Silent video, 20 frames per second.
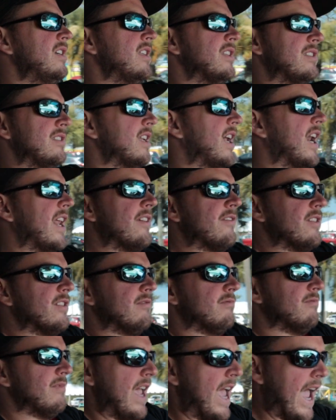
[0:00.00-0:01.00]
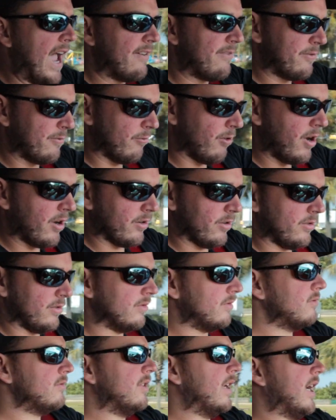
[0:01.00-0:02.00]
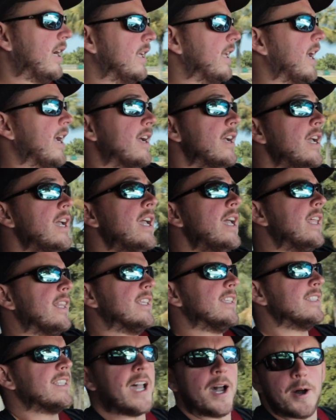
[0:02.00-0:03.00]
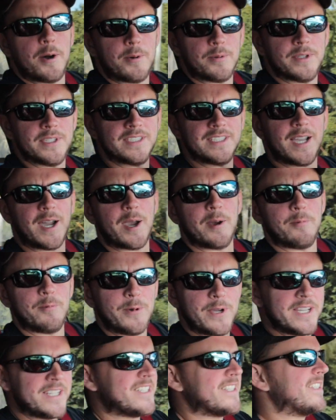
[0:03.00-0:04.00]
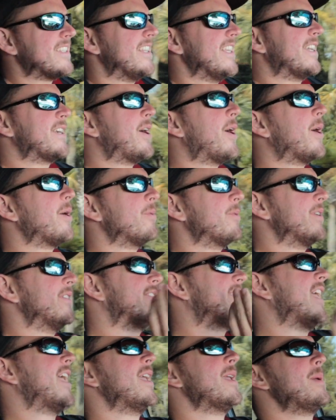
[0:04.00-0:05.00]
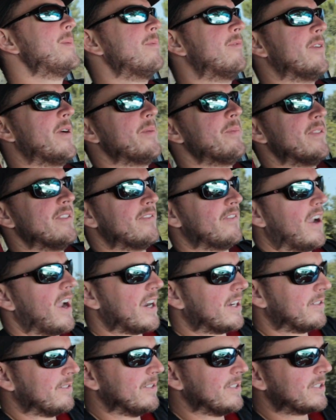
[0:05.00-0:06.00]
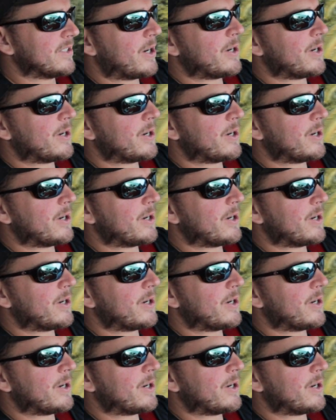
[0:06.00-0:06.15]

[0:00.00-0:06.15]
it's not even half throttle. Yeah, this is how I wish the car would have came from the factory. This